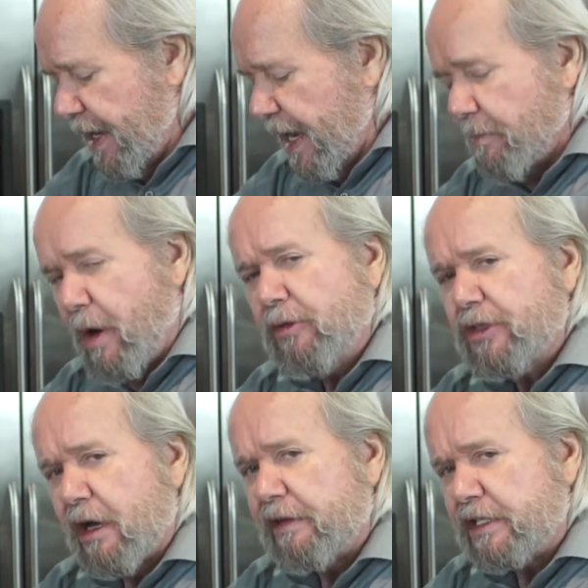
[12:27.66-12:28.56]
And
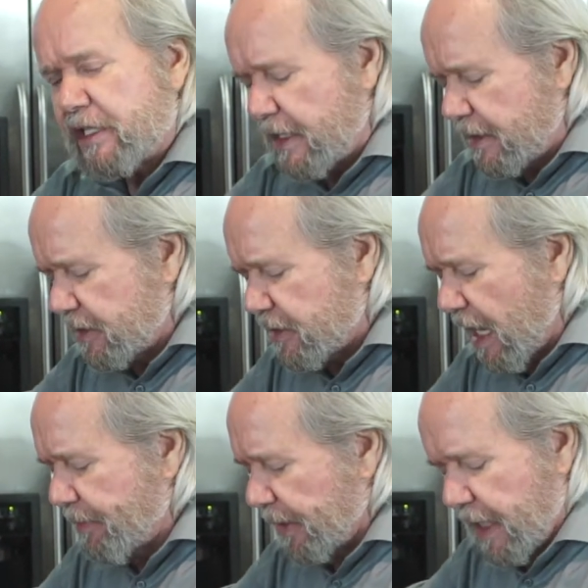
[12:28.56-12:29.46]
most of us take this
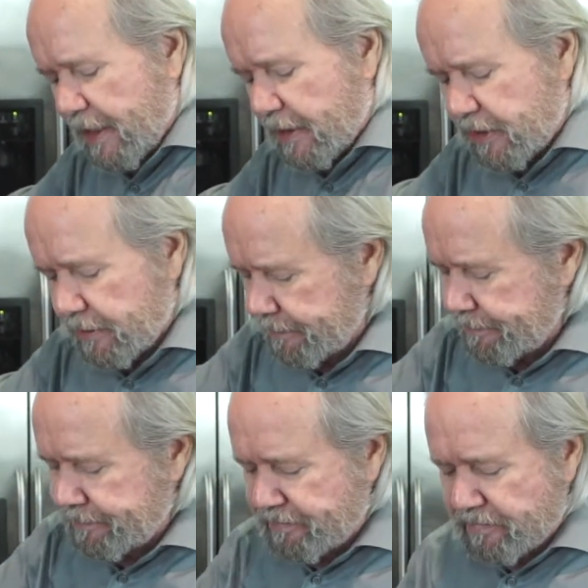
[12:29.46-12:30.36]
type of lettuce
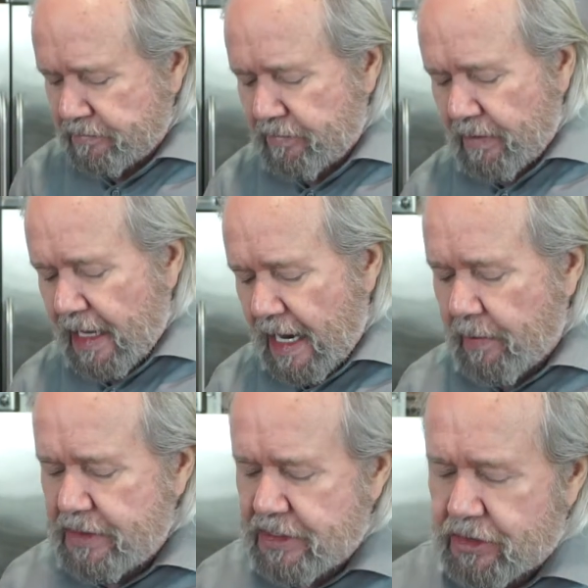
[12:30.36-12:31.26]
and
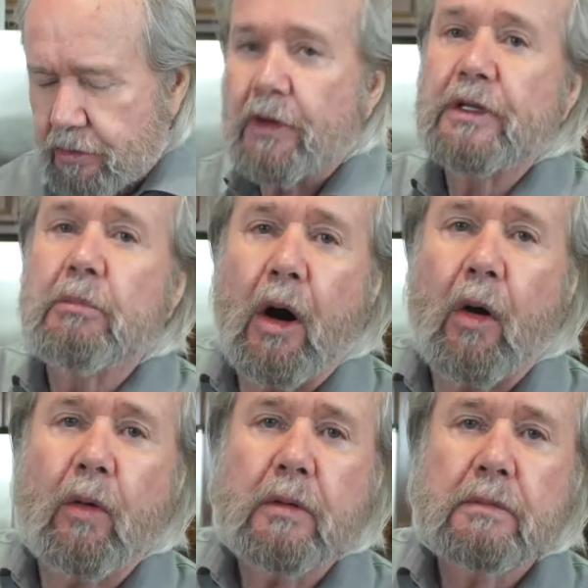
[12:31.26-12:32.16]
we just throw it in the
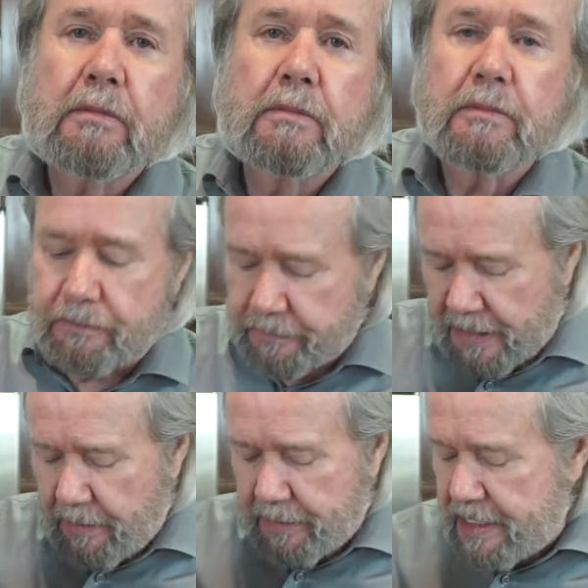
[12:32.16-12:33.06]
bowl
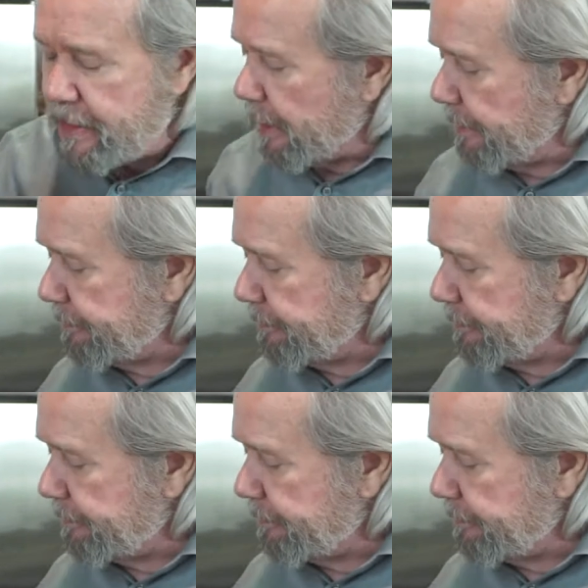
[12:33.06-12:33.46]
and we eat it.